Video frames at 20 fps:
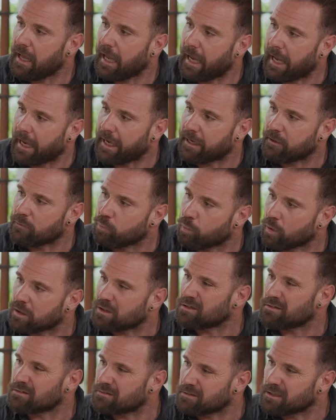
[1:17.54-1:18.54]
and
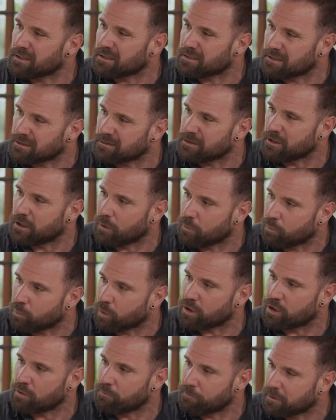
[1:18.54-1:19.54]
what that you know
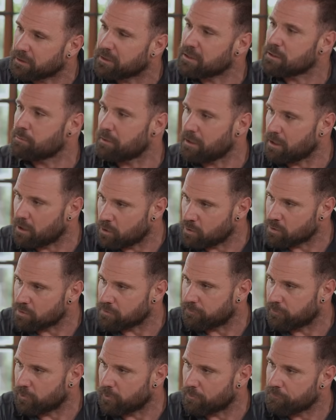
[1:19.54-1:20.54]
what the building's being used
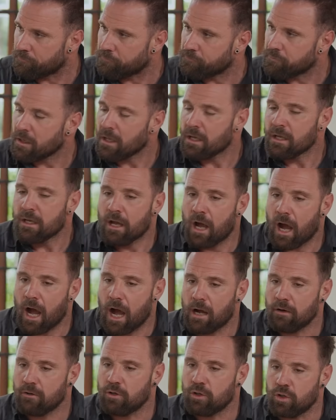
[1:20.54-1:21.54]
for. Yeah.
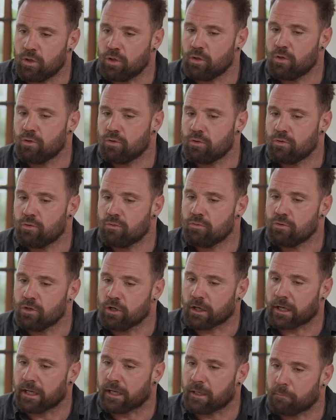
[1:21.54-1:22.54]
How do you
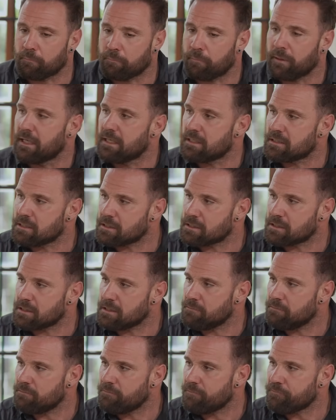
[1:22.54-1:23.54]
look at a P
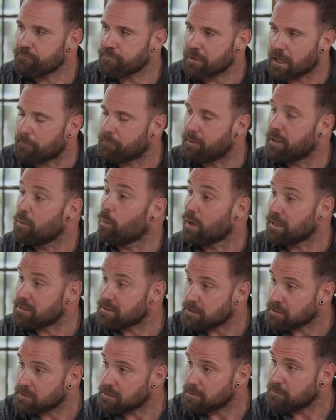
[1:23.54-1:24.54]
system, okay. a P1
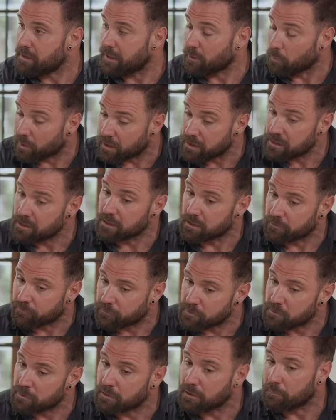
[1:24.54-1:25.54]
system, and what is the
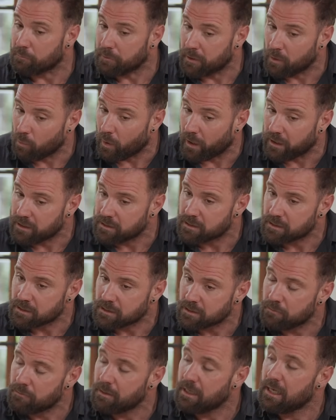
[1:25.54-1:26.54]
difference between a P1
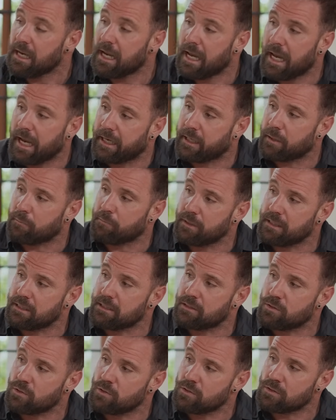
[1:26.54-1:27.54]
system and a
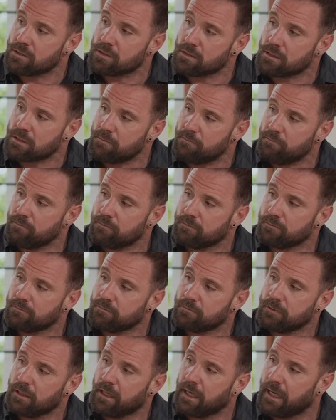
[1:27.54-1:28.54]
2 system?
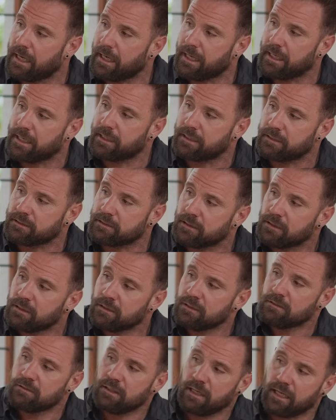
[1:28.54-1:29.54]
Okay. And
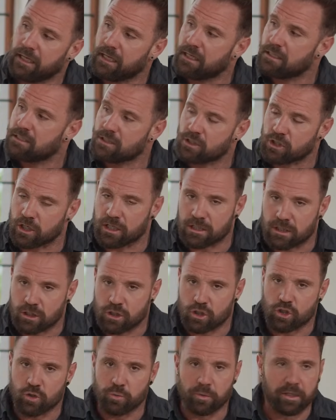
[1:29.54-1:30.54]
any
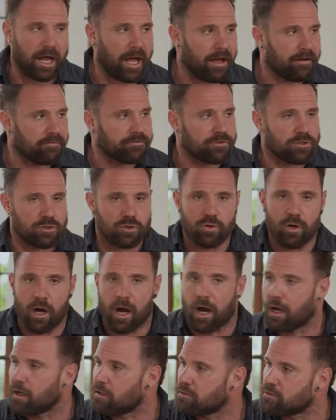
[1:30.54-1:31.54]
suggestions you would have to
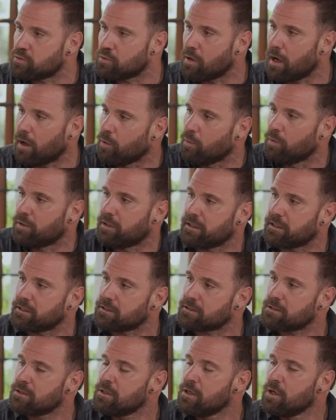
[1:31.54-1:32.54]
our to our
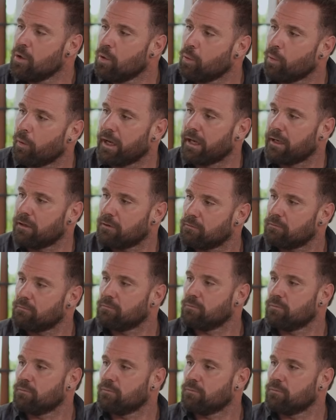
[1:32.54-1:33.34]
audience when